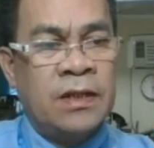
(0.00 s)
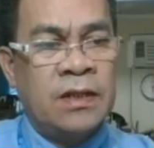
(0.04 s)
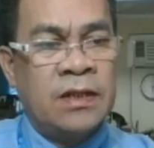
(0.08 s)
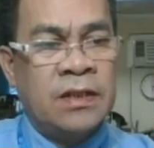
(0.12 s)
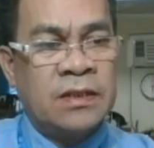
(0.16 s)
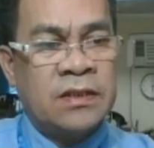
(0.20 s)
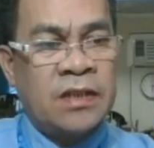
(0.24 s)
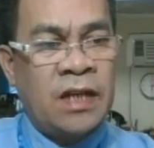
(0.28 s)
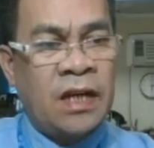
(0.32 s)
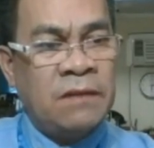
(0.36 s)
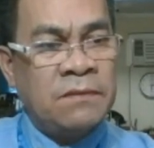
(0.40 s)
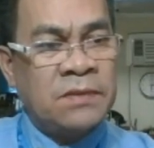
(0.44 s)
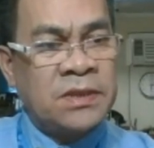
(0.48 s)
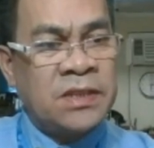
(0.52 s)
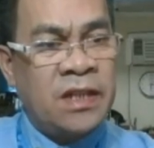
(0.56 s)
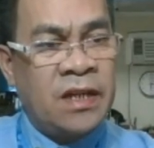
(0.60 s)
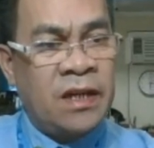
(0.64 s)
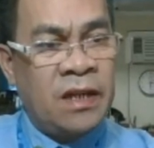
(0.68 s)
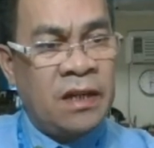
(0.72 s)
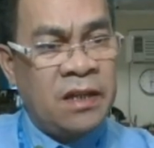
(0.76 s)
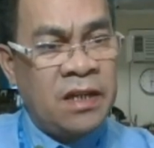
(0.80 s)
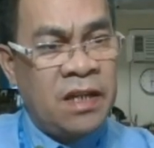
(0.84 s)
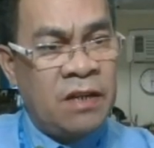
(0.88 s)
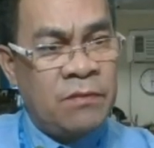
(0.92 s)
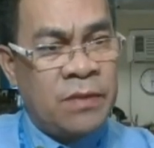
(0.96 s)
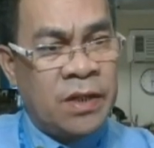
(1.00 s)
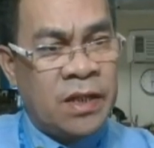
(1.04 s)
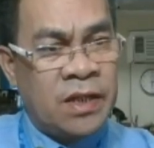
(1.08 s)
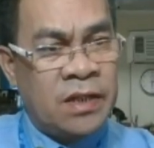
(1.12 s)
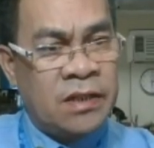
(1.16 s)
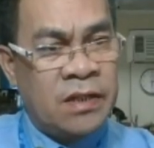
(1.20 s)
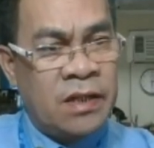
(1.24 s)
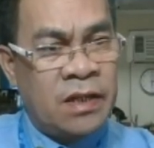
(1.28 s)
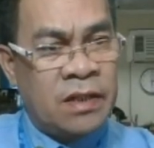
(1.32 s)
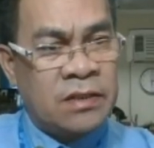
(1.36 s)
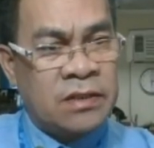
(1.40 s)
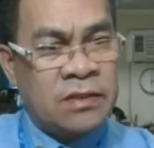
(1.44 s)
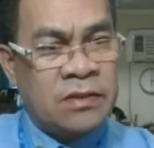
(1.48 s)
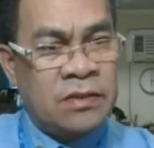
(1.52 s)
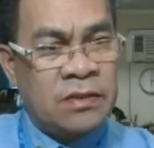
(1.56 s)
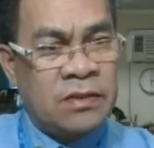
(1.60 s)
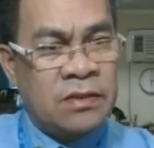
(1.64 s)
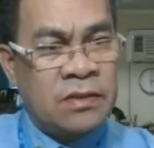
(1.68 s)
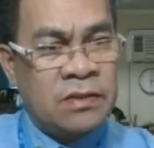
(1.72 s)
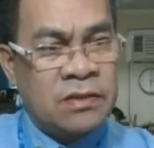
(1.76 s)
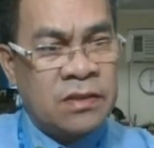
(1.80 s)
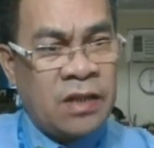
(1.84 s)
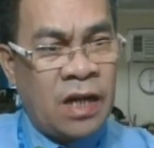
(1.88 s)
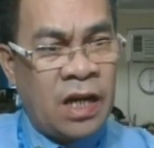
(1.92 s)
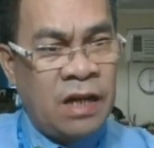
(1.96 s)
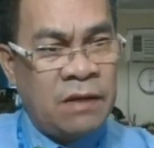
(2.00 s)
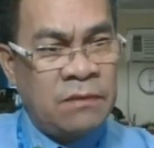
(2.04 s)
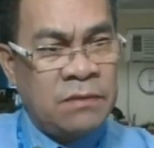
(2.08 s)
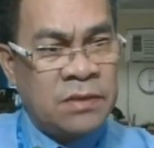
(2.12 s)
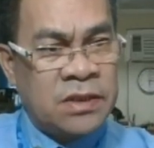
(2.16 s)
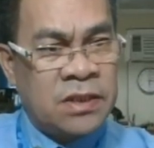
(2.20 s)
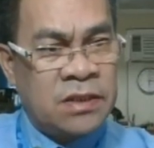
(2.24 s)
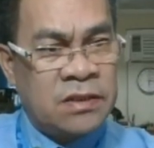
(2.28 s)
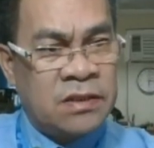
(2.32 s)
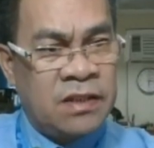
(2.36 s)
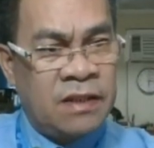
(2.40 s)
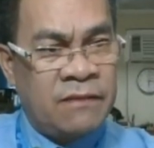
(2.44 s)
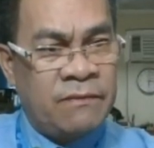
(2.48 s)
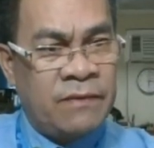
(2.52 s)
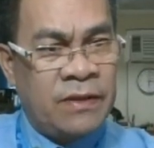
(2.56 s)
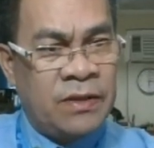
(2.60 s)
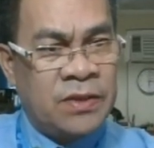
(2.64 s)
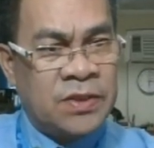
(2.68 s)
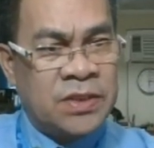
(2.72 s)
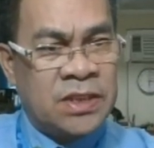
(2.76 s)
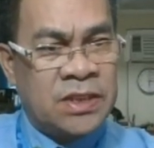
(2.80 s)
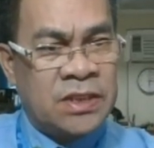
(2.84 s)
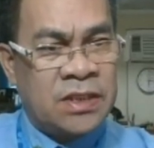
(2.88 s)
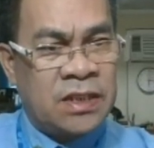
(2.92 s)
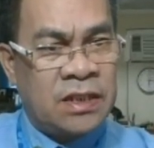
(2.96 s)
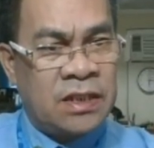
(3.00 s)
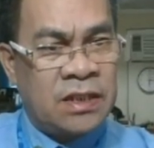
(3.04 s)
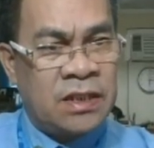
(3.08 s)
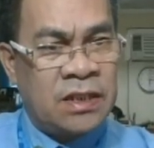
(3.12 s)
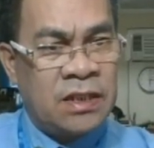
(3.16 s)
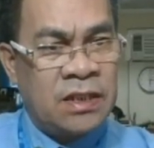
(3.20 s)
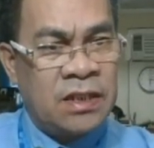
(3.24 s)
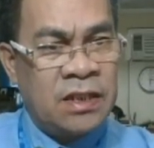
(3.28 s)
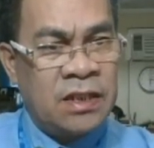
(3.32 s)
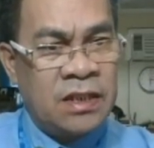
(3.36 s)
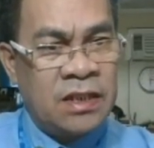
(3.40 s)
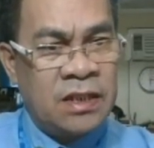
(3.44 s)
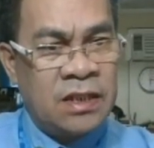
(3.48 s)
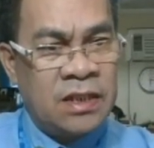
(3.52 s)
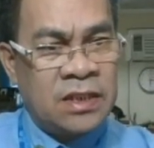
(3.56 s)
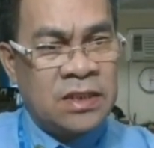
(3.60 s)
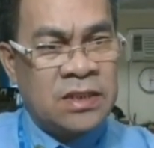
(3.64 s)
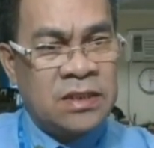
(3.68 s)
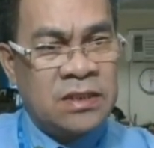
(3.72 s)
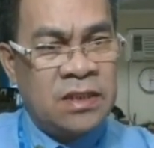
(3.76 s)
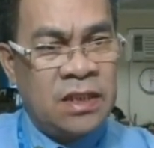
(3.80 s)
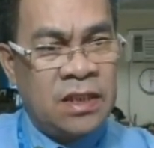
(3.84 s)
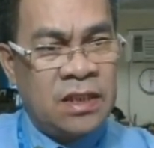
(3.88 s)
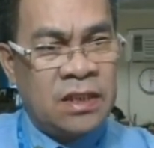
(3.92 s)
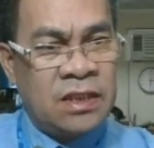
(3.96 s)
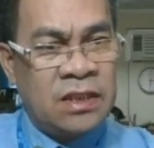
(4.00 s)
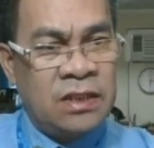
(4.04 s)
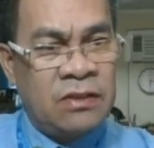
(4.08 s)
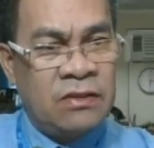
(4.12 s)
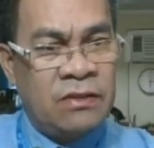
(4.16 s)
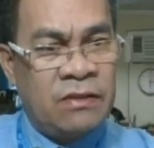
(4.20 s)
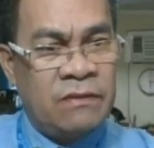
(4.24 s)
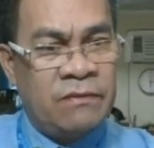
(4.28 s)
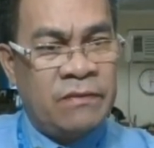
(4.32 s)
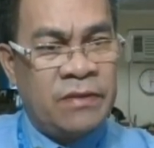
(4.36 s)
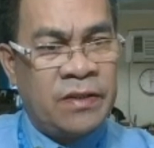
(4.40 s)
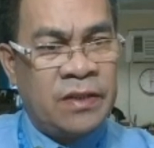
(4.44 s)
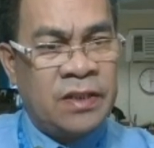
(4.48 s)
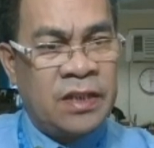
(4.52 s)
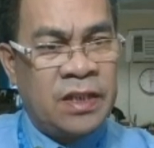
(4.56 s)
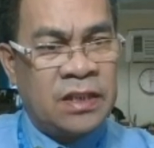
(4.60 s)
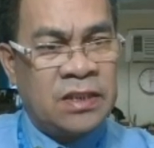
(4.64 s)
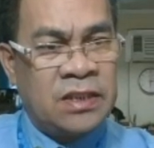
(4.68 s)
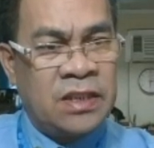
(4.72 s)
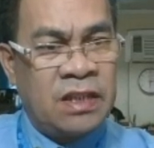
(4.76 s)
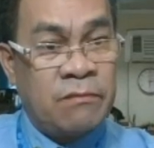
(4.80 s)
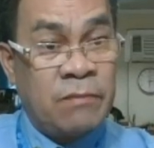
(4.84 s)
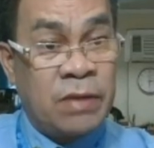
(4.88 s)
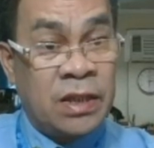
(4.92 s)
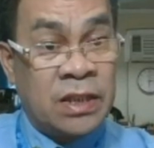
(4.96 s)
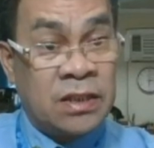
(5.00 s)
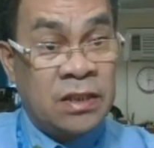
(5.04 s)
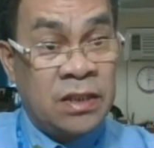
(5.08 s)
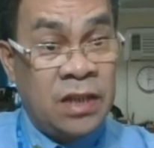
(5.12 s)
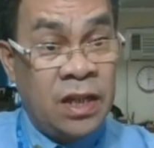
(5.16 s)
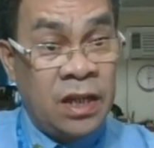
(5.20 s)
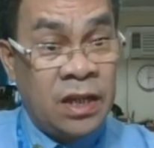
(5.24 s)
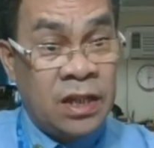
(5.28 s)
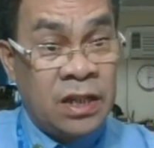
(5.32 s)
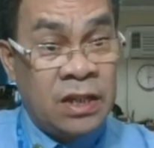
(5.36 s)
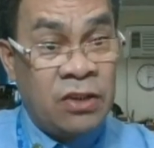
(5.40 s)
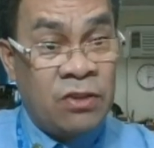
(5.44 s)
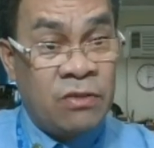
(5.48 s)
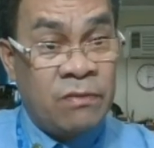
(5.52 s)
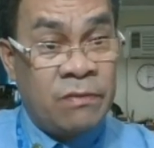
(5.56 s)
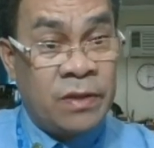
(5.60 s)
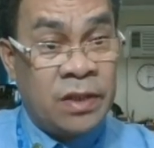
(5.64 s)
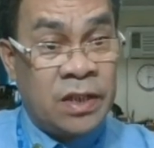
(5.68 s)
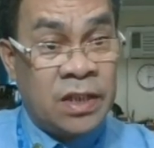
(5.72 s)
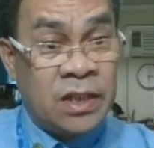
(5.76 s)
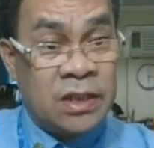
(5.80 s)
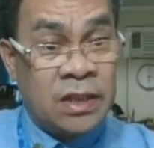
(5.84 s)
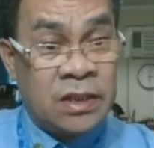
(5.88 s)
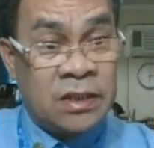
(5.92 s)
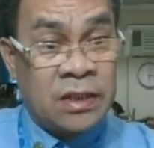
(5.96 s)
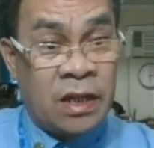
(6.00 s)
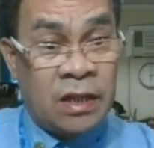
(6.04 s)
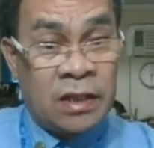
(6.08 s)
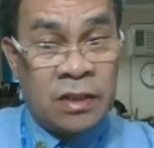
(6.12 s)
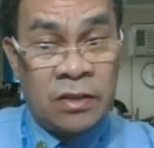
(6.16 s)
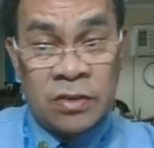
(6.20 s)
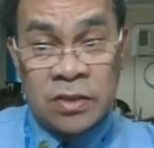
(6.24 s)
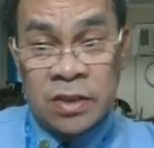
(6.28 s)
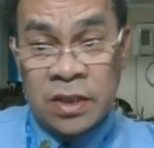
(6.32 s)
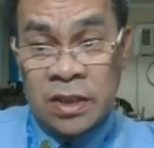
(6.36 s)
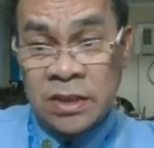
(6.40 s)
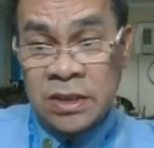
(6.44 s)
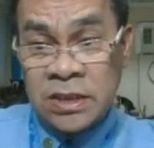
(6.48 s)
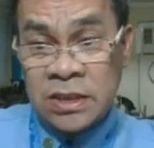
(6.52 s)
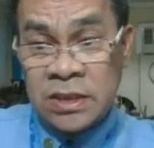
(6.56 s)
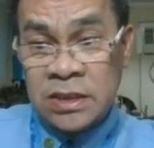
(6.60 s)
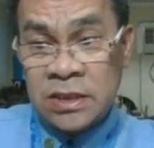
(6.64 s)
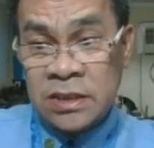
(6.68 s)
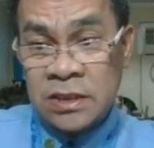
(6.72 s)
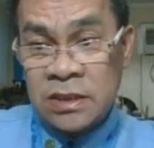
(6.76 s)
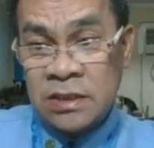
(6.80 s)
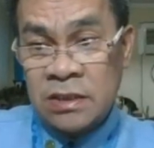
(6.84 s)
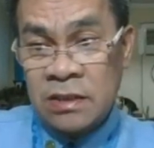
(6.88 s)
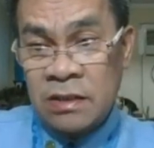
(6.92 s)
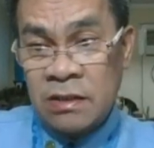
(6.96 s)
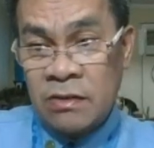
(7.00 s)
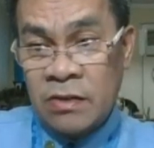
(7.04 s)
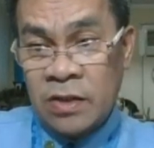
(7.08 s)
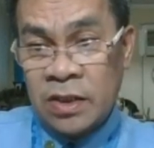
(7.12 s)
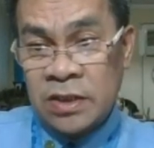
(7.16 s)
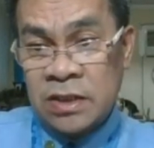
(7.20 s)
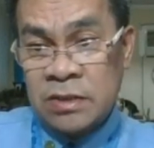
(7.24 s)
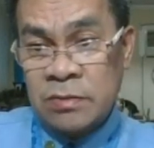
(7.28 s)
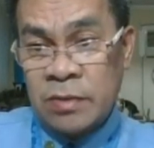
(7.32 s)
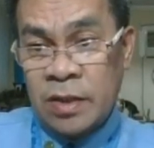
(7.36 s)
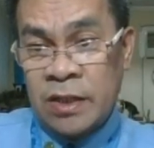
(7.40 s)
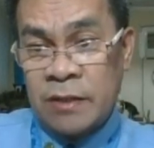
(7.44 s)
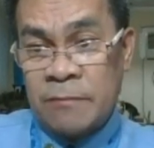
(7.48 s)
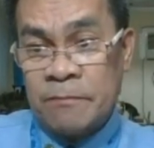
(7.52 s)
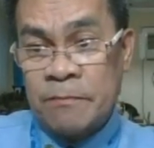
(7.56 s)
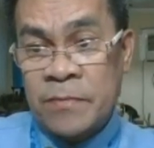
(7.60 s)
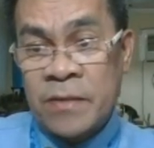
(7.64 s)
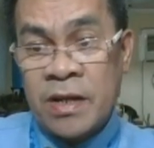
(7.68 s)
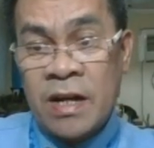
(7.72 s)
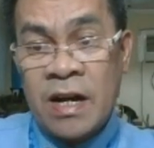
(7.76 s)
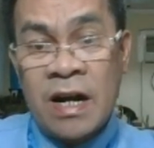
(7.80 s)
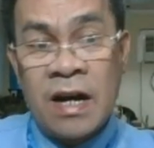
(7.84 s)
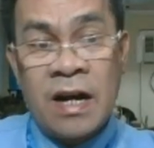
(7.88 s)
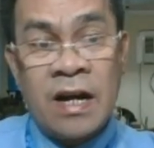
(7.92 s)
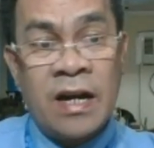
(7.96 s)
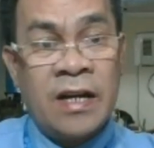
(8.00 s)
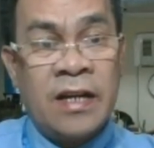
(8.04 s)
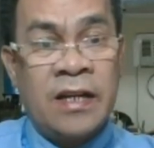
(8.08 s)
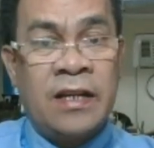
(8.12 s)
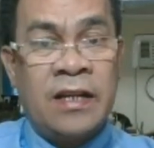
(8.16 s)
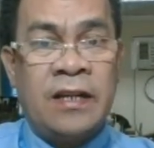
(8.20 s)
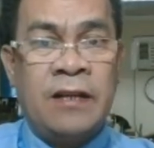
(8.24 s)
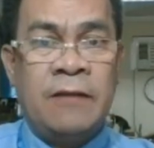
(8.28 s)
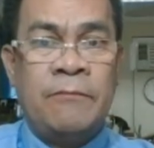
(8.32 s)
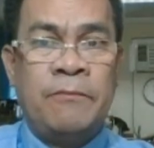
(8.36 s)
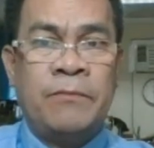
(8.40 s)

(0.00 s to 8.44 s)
times the area of the conductor, times the drift velocity is dq over dt. But dq over dt, take note, is, look at this one, I.